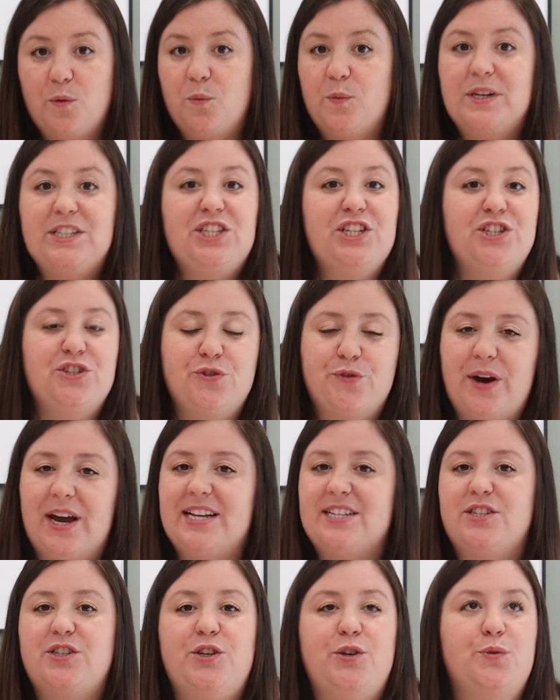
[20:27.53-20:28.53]
which is
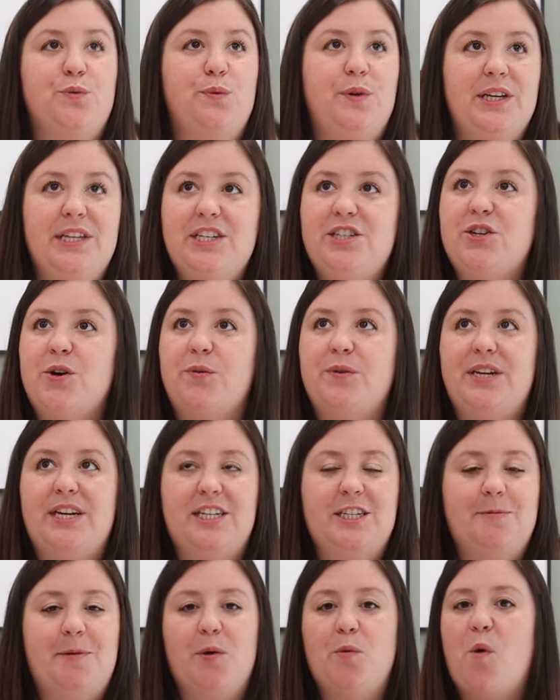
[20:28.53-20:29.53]
great. So you really don't
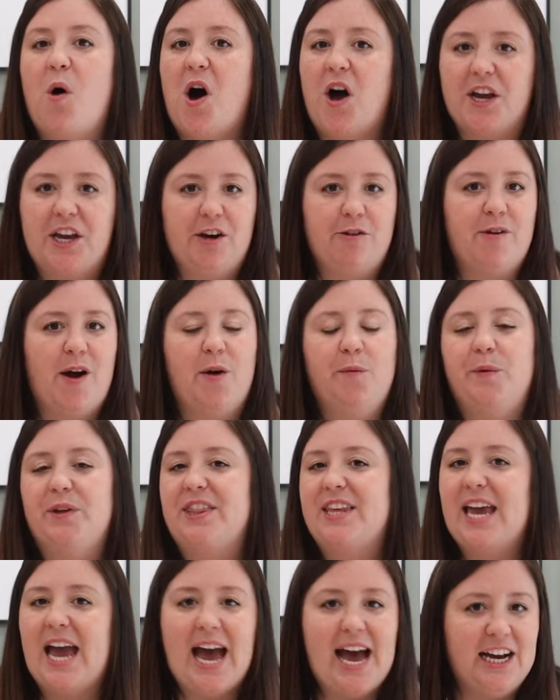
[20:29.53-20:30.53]
need to be walking around
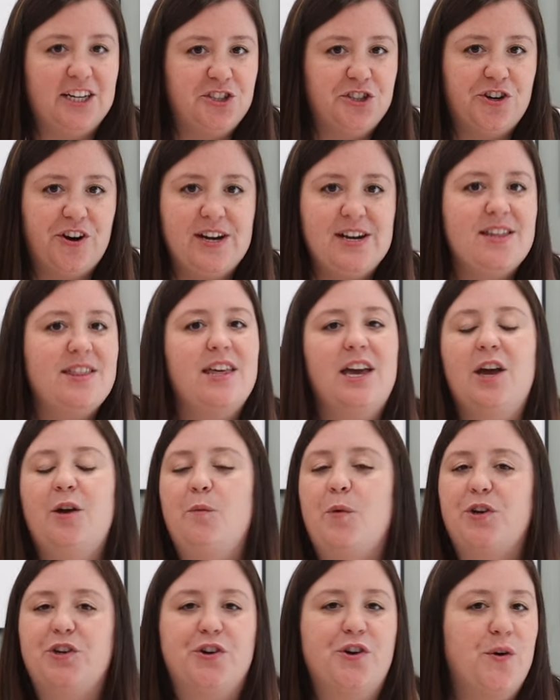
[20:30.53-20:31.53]
with cash or anything.
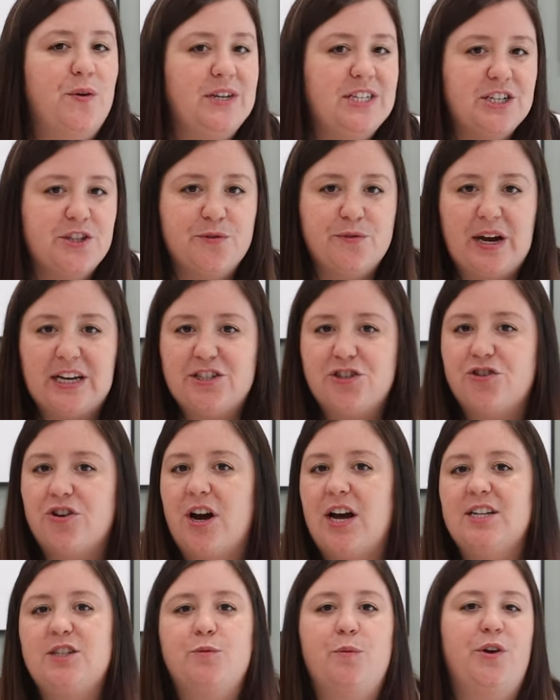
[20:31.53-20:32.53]
When you're going to the
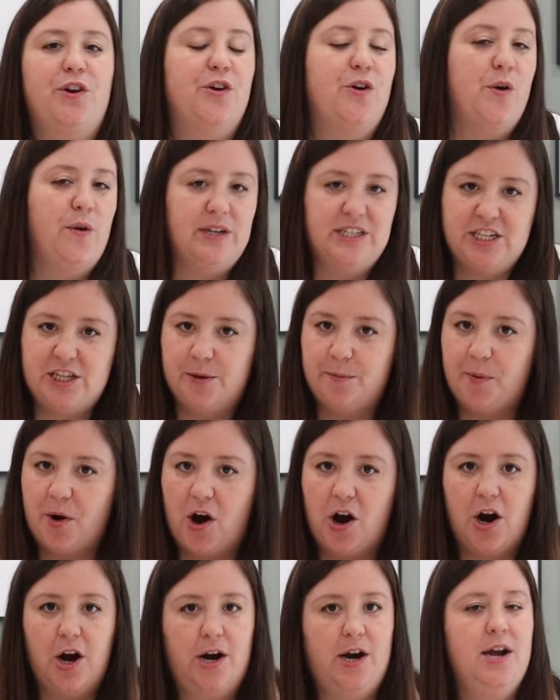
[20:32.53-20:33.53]
restaurants, when you're going to the
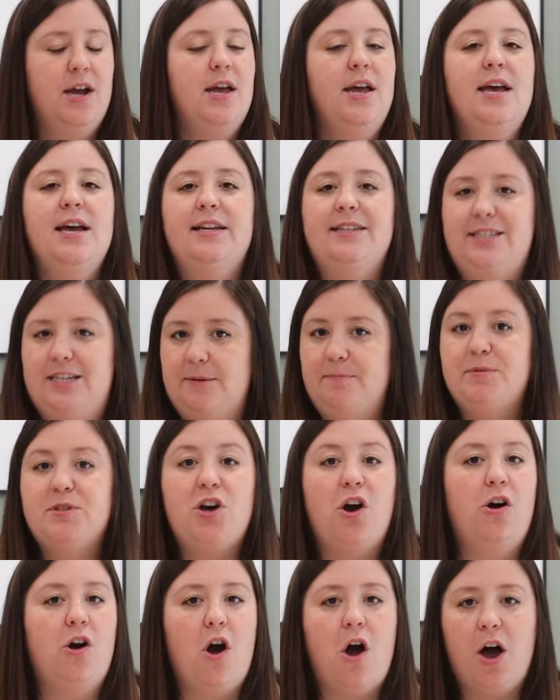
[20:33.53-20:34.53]
bar, tips
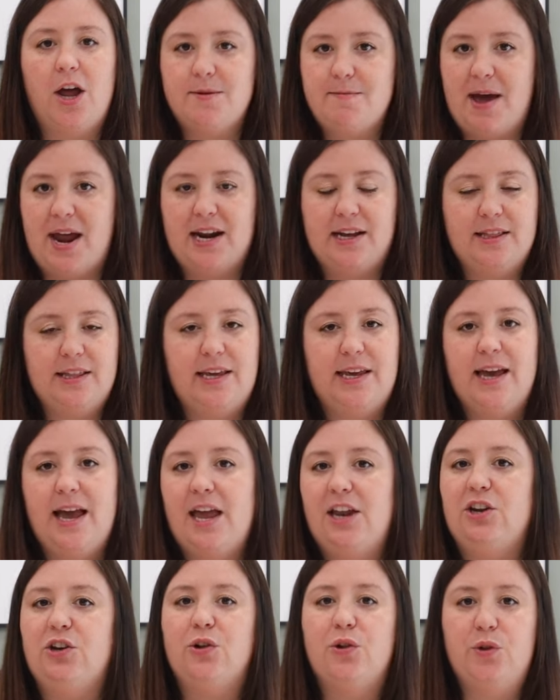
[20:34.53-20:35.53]
are automatically
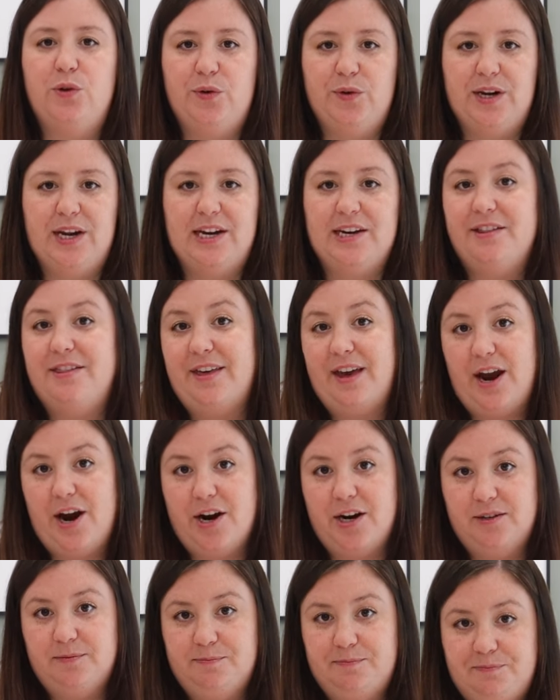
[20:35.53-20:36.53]
included
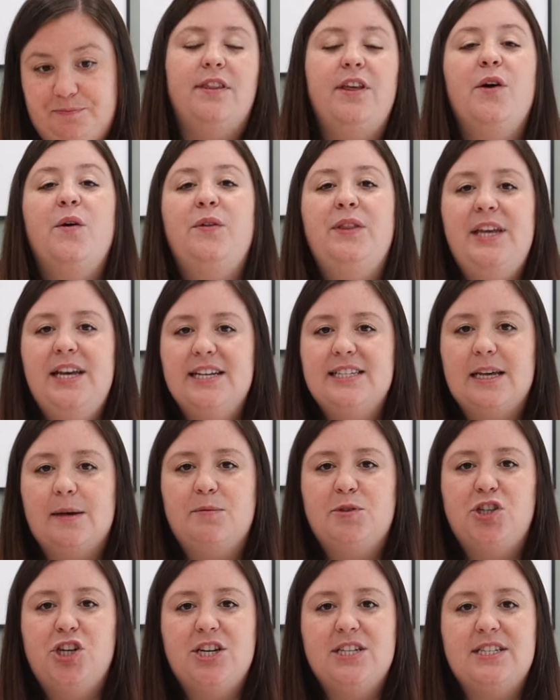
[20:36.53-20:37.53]
there. The only
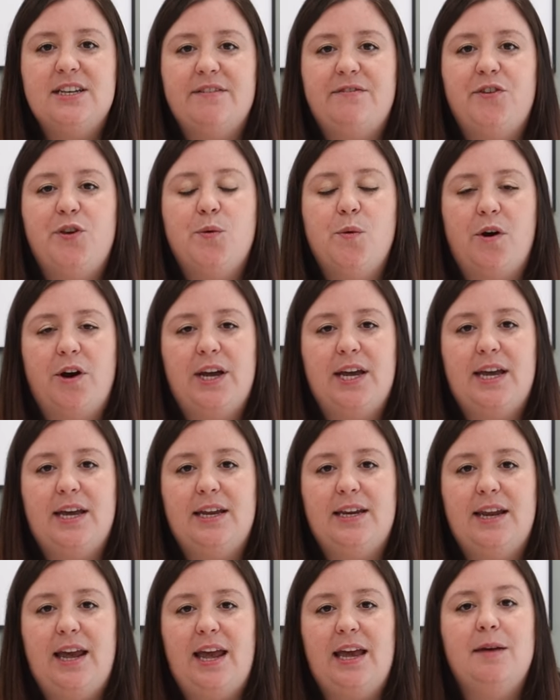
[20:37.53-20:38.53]
exception is if you are
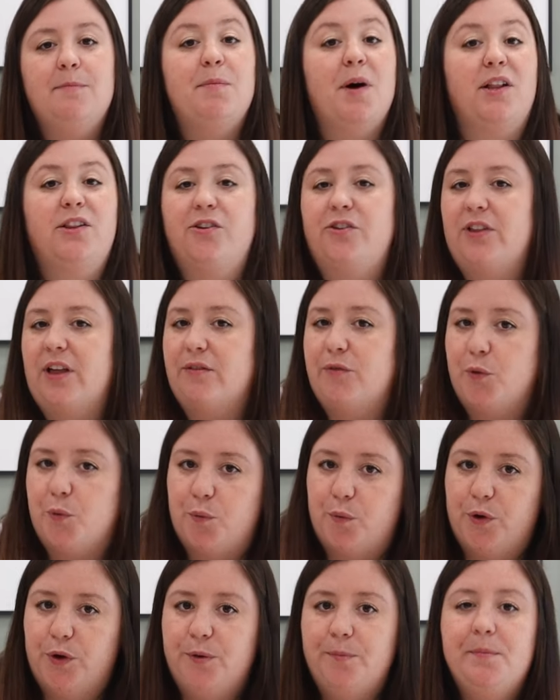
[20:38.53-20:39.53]
in a butler level
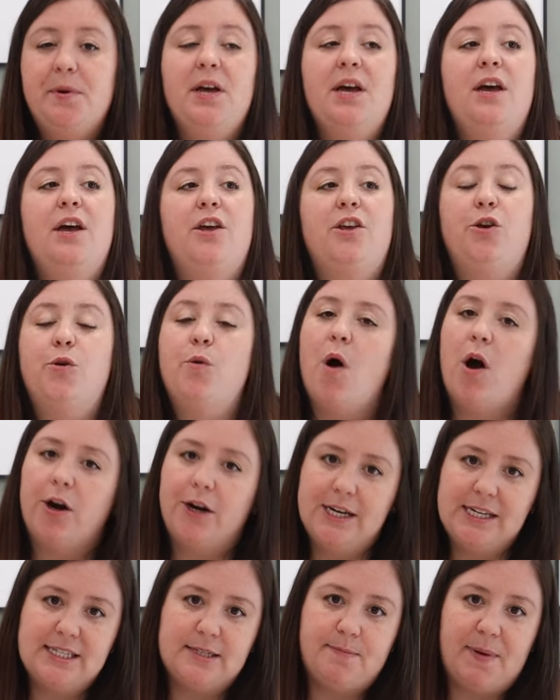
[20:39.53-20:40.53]
room, you
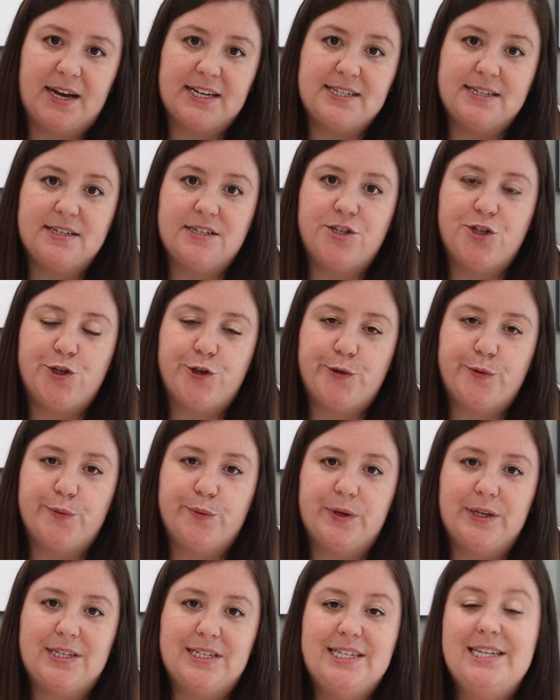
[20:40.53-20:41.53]
are expected
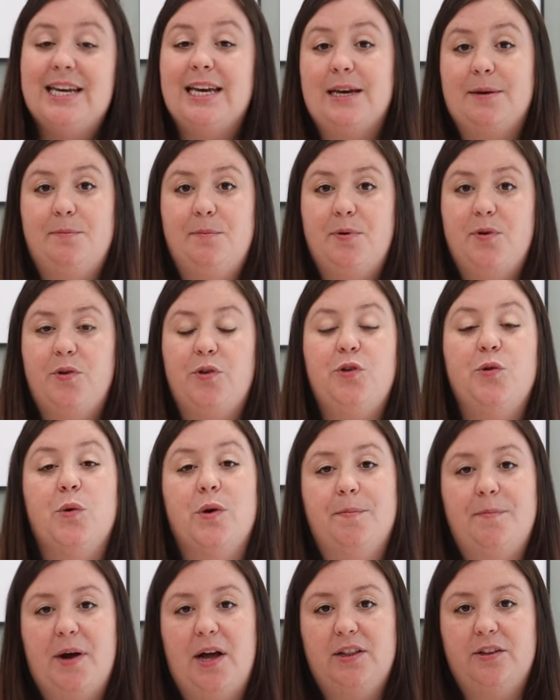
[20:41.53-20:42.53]
to tip
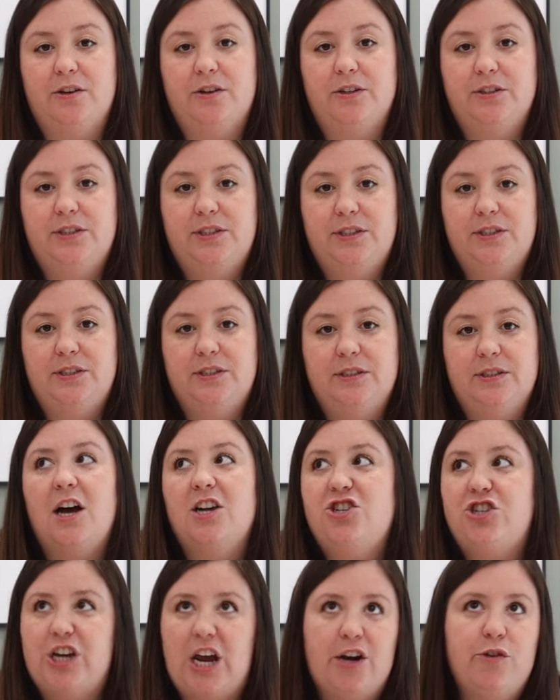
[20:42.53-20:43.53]
your butlers. A
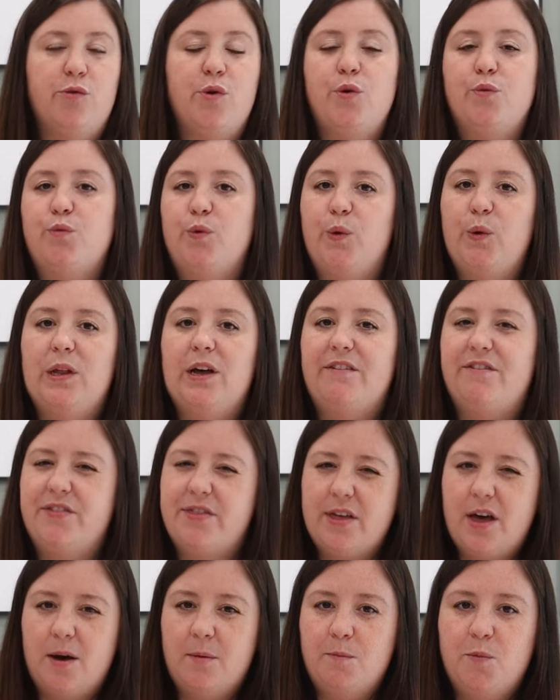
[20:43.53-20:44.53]
general rule of
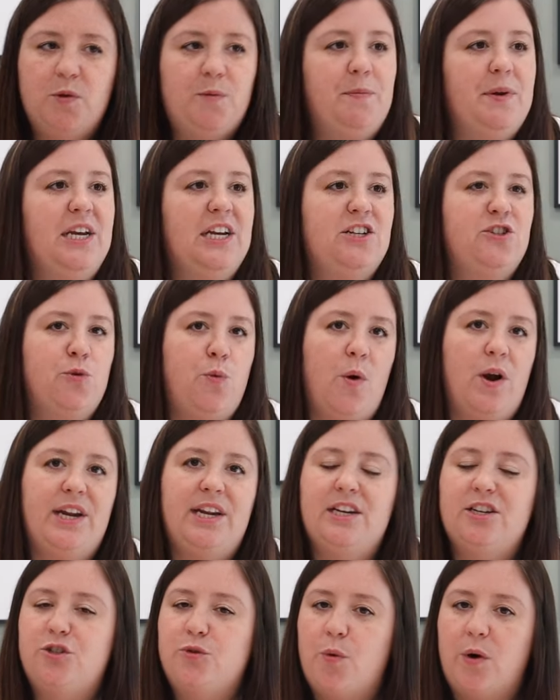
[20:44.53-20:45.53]
thumb would be
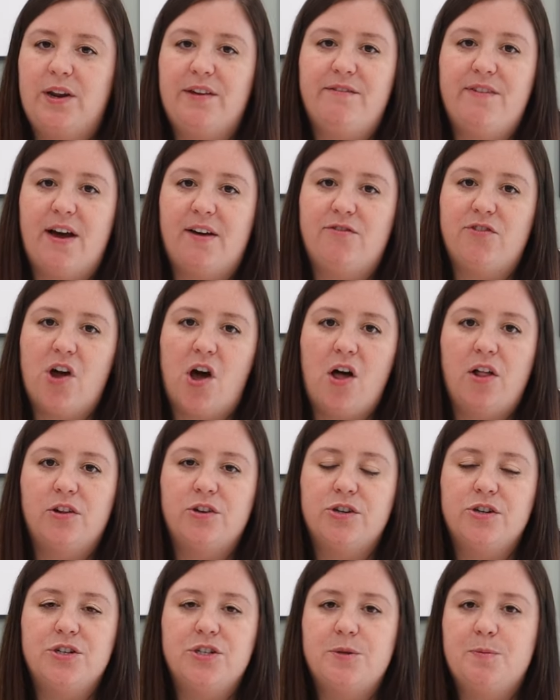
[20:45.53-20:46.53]
$20 to
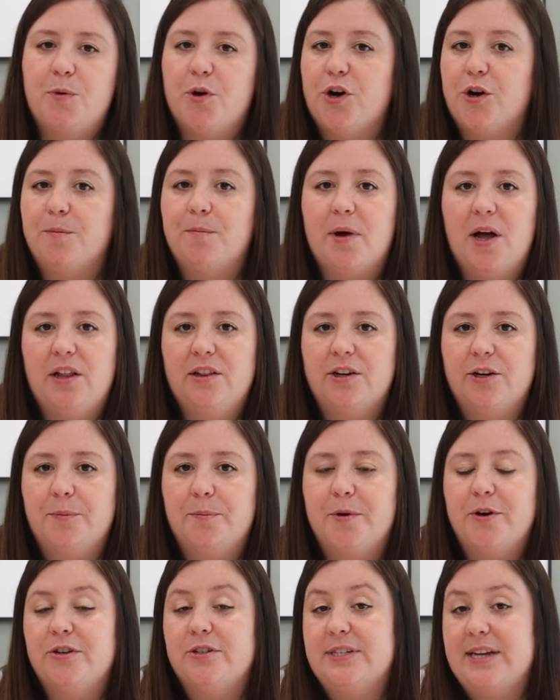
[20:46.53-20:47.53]
$25 per butler
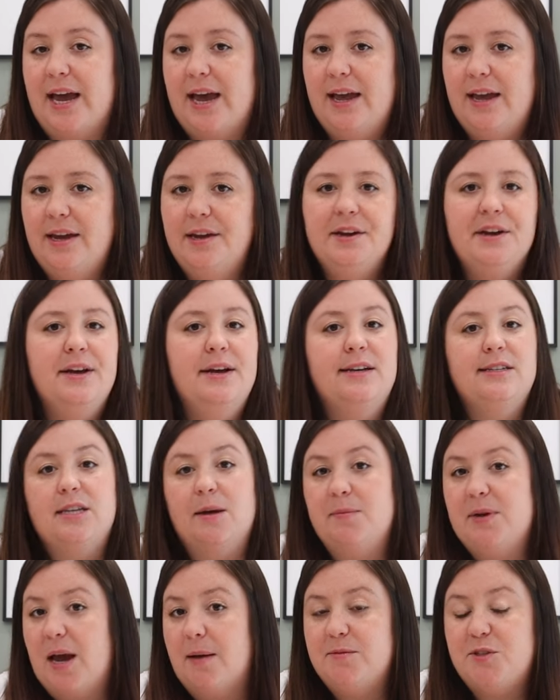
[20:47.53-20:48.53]
per day.
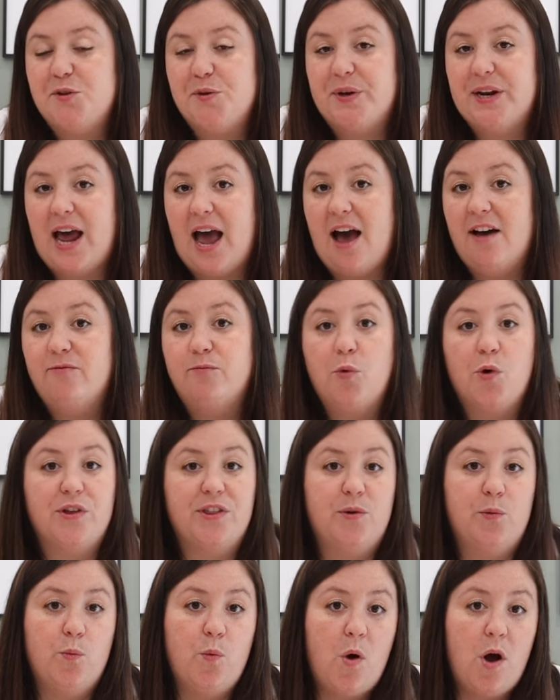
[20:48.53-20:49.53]
Sometimes you could have more
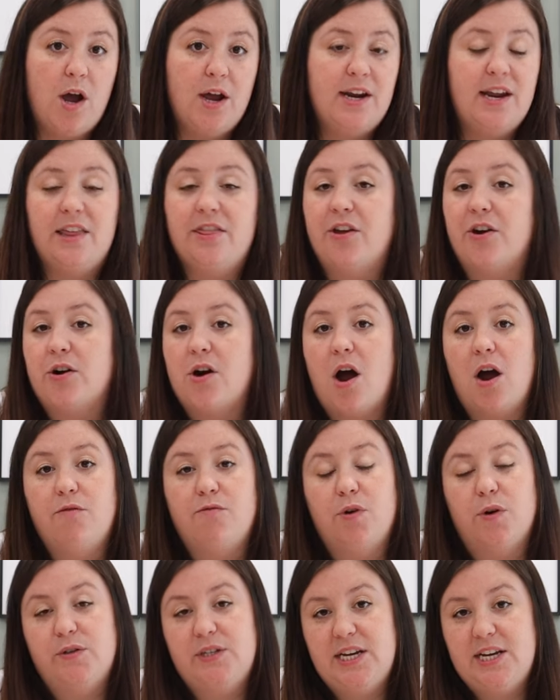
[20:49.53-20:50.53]
than one and they're on
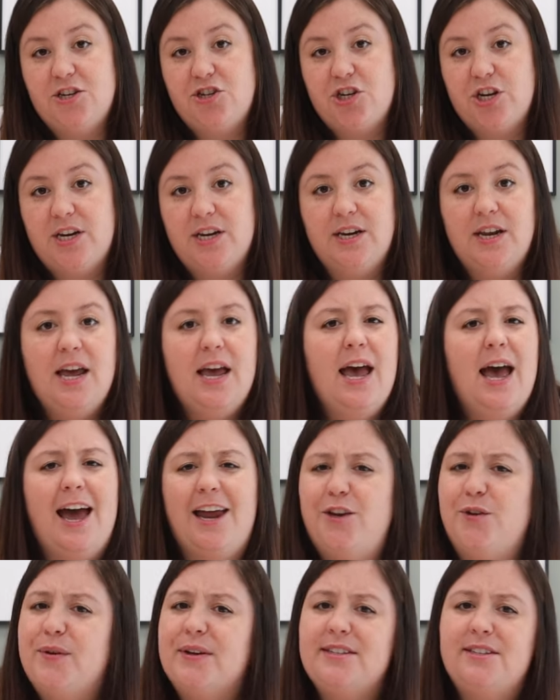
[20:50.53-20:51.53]
rotation,
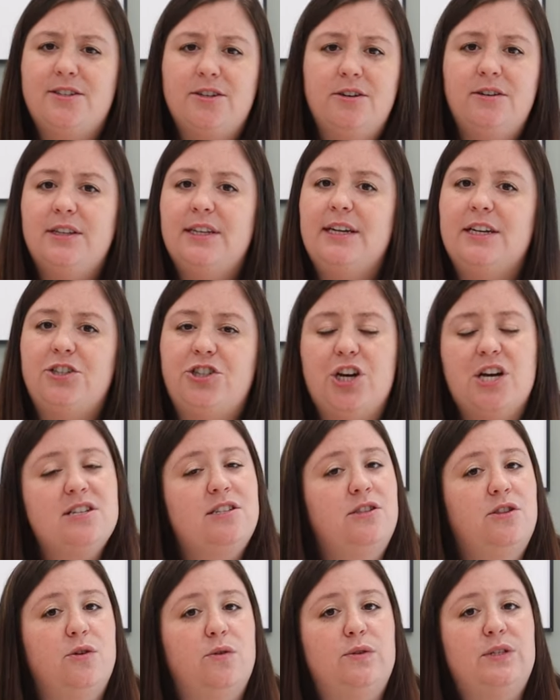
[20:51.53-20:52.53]
and you can certainly
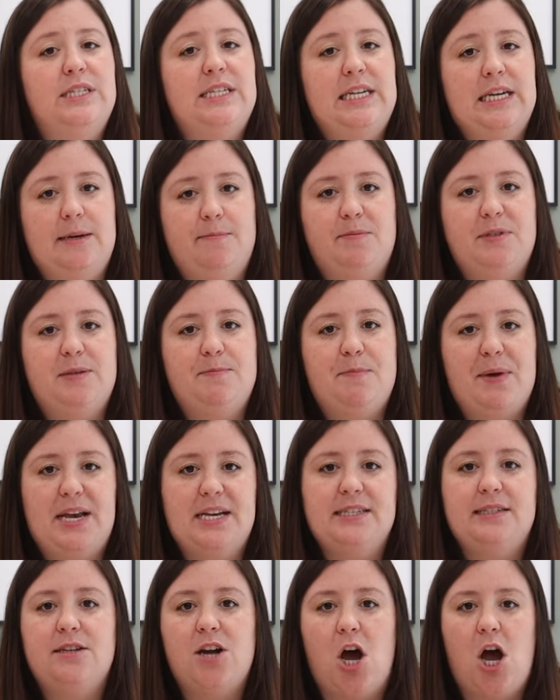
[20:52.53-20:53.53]
adjust those tips
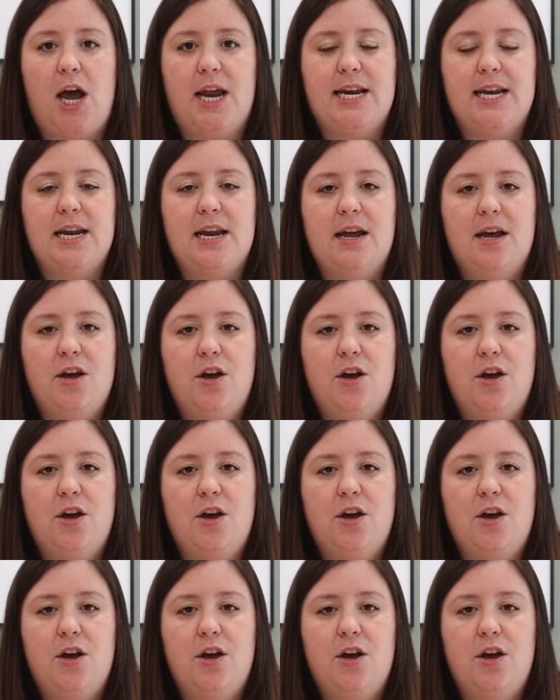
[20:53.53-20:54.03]
based on